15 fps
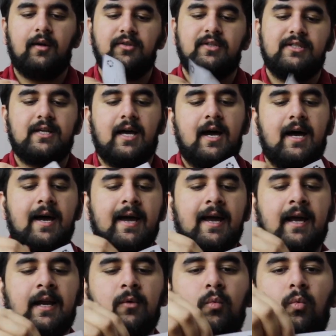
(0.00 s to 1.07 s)

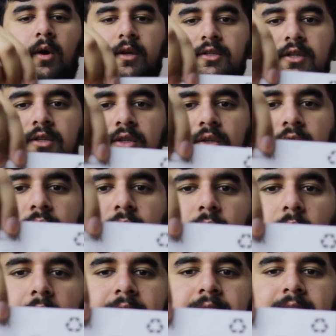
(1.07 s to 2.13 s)
design, what to do,
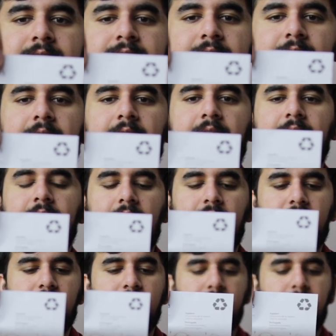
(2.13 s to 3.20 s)
NTC,
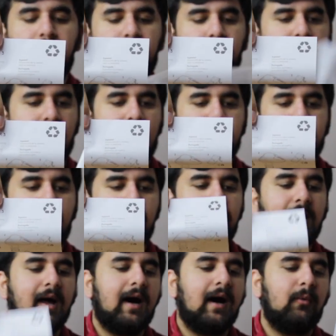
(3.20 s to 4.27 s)
blah, blah,
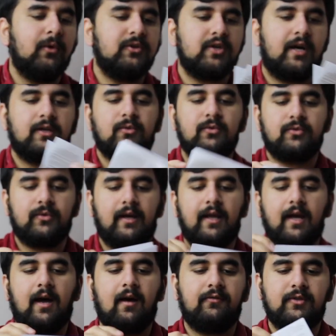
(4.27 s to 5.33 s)
blah, which I don't really
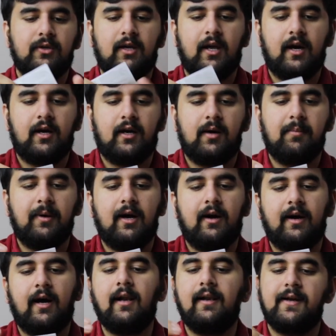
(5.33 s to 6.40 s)
have to care
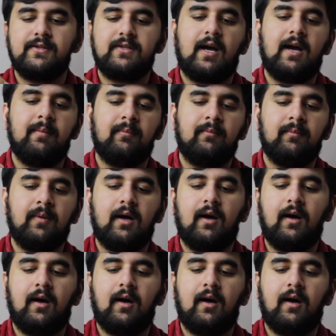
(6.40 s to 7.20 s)
about unless I'm